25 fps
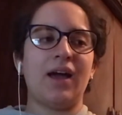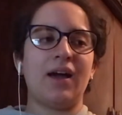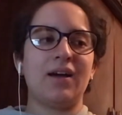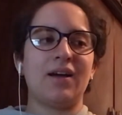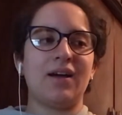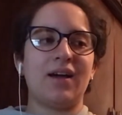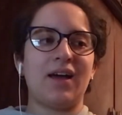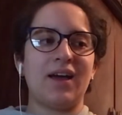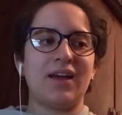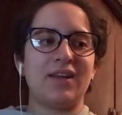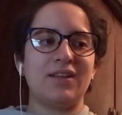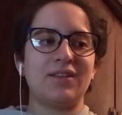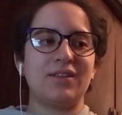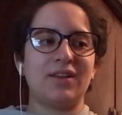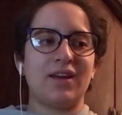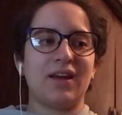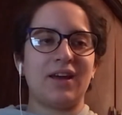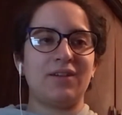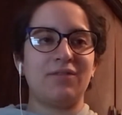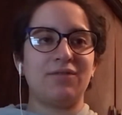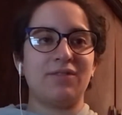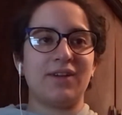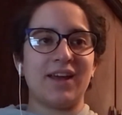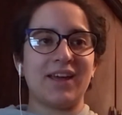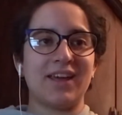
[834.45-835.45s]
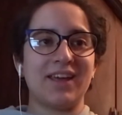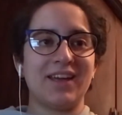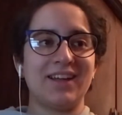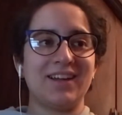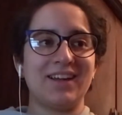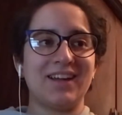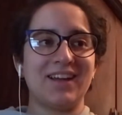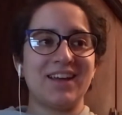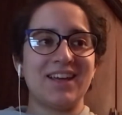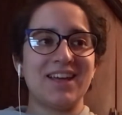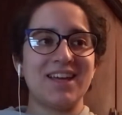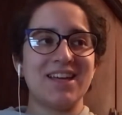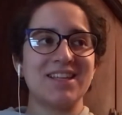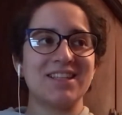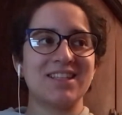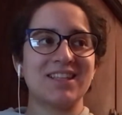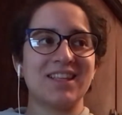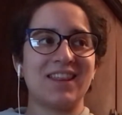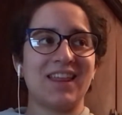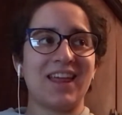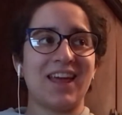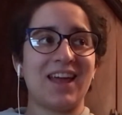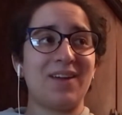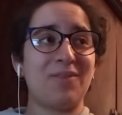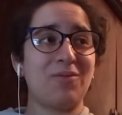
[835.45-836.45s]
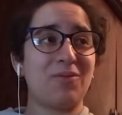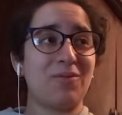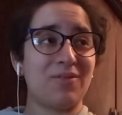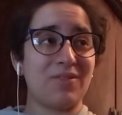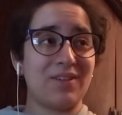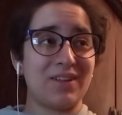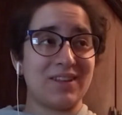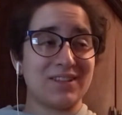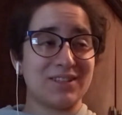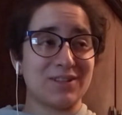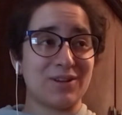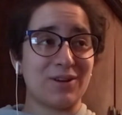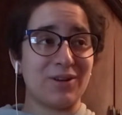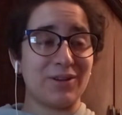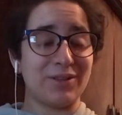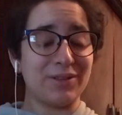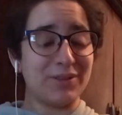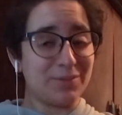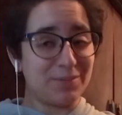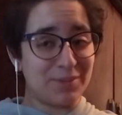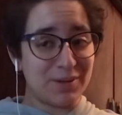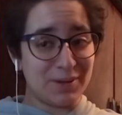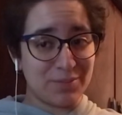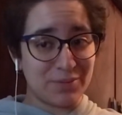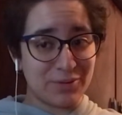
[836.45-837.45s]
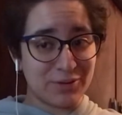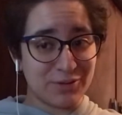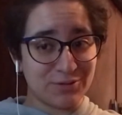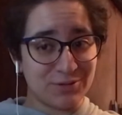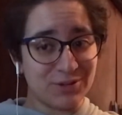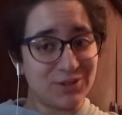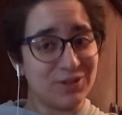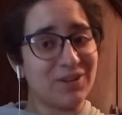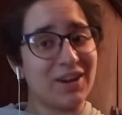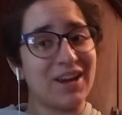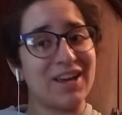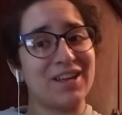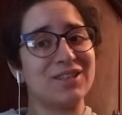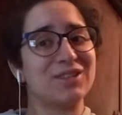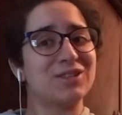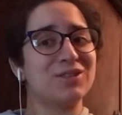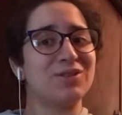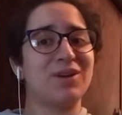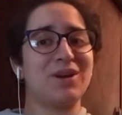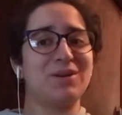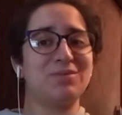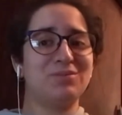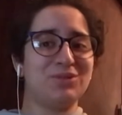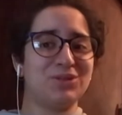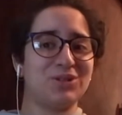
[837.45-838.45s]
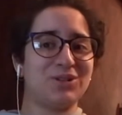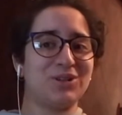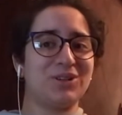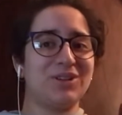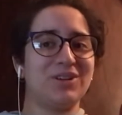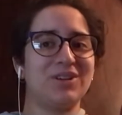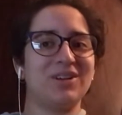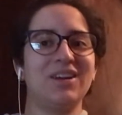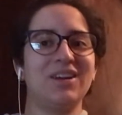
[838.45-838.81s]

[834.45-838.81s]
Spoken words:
I recognize that it's called the People's Rewrite, so I'm sure